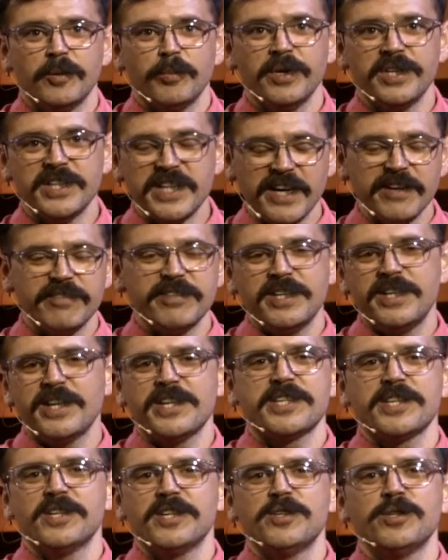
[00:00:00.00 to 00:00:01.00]
But David
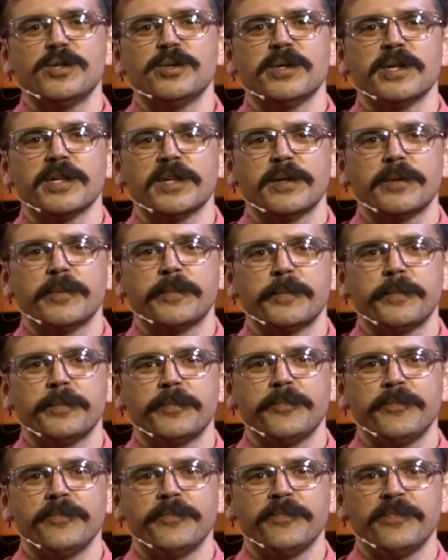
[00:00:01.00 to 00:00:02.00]
doesn't do it.
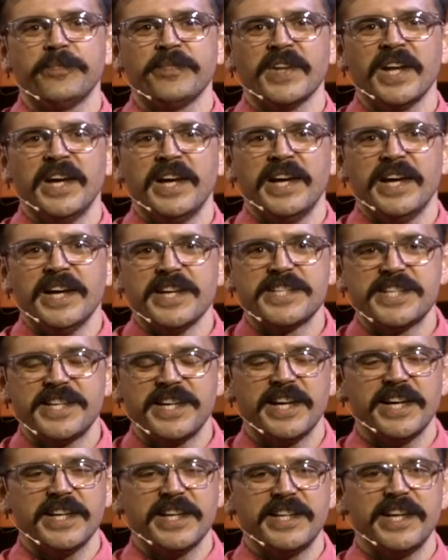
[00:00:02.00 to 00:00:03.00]

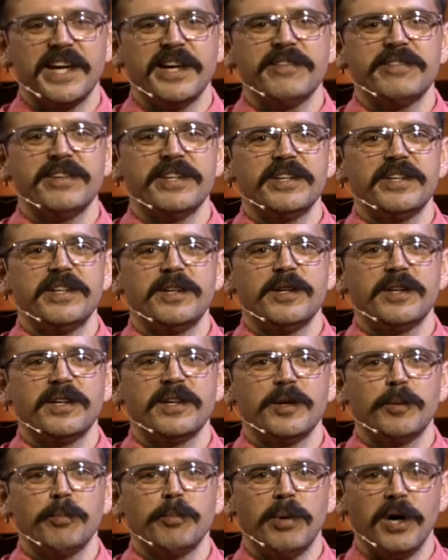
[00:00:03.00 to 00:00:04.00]
Instead, David
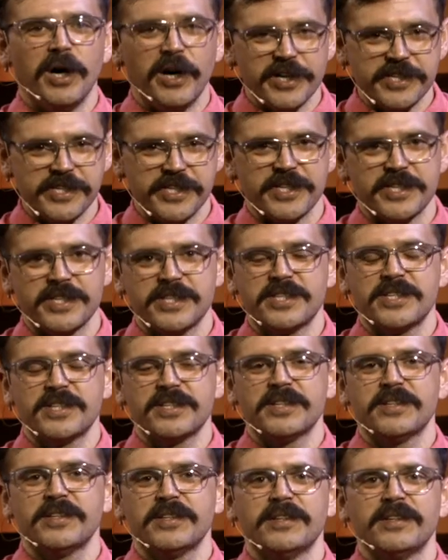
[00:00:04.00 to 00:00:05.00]

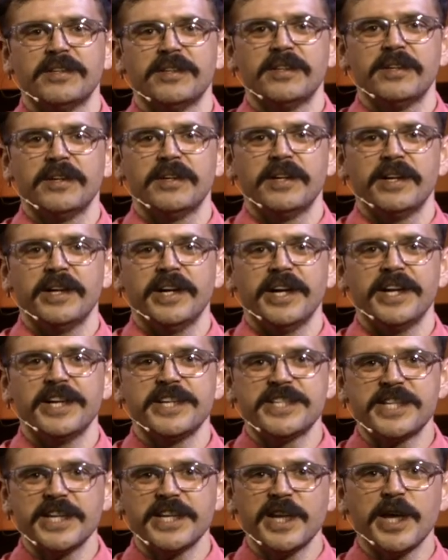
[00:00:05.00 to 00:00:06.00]
pauses. And
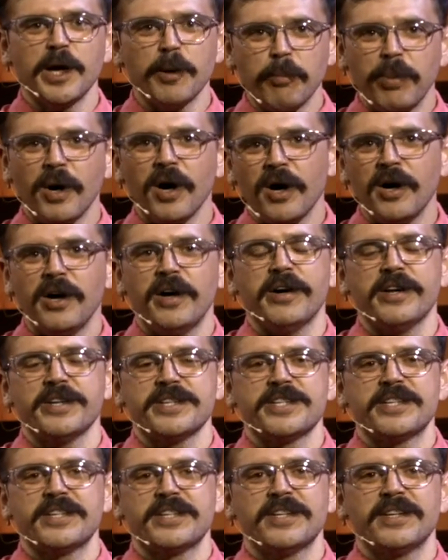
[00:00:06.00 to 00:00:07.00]
it's in that
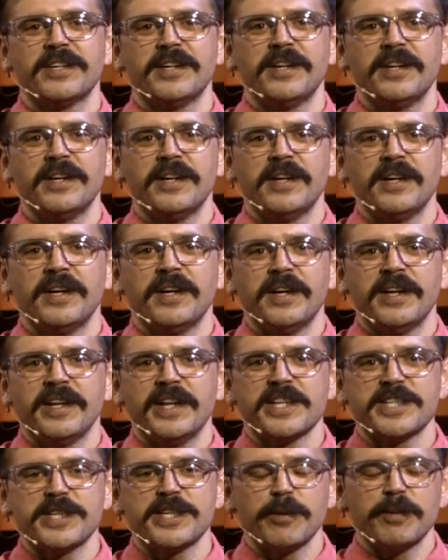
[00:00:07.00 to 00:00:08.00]
pause
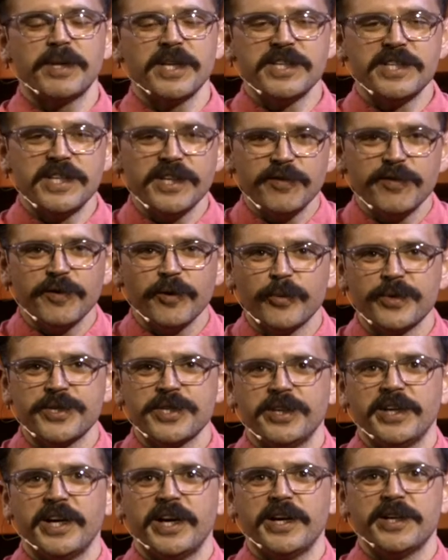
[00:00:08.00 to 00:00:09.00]
that something different
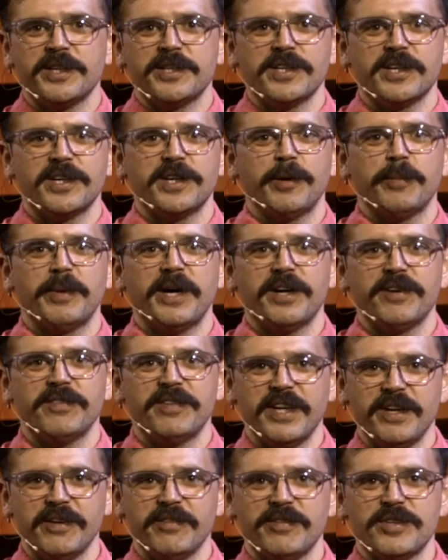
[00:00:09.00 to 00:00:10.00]
was allowed to come out
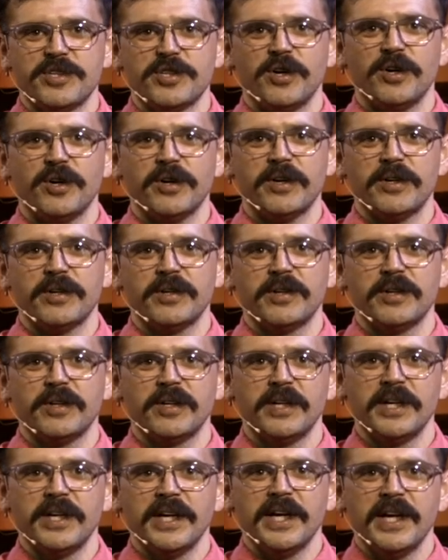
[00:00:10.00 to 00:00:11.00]
of David's heart.
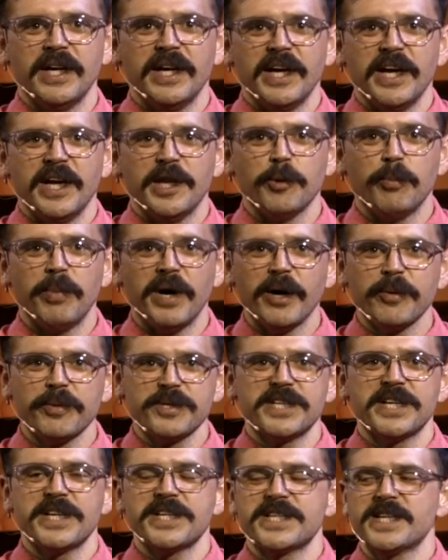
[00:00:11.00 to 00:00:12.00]
And the
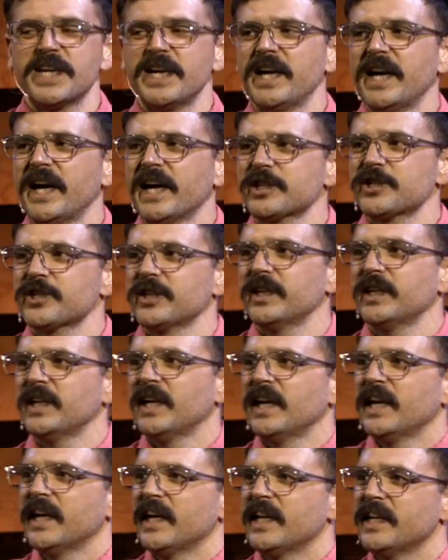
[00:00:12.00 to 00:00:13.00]
Bible says that he actually
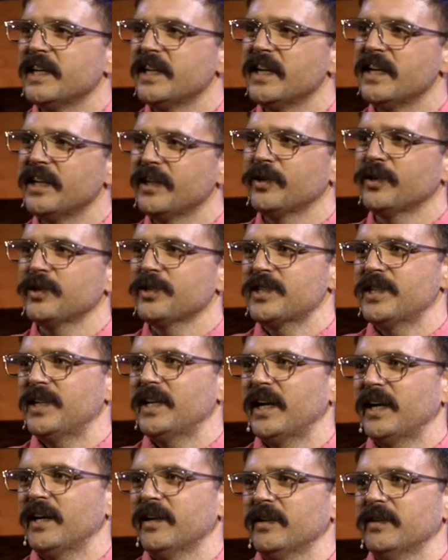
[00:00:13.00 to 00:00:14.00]
he kneels
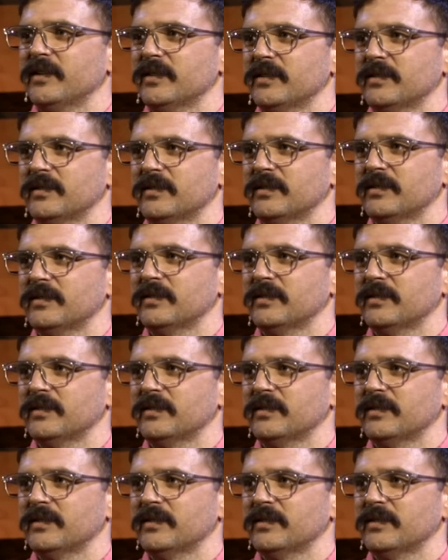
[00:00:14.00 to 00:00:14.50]
down